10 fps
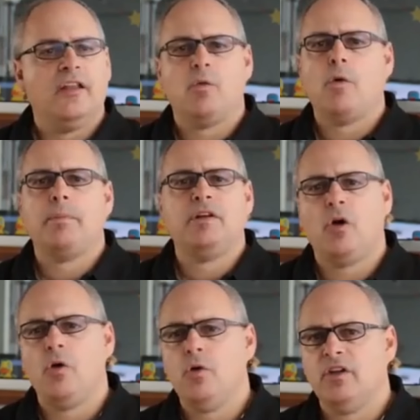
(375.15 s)
There won't be
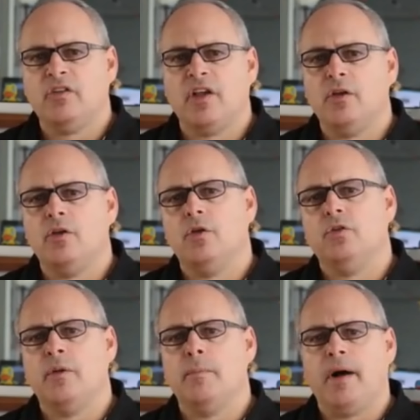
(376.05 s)
tokens that you
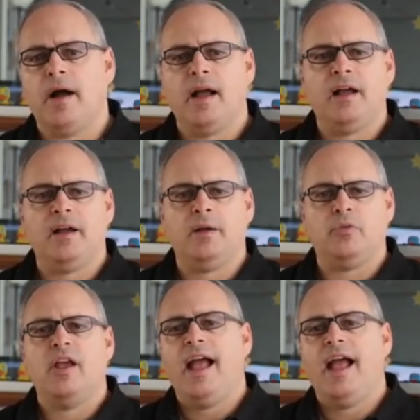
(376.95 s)
use to buy items.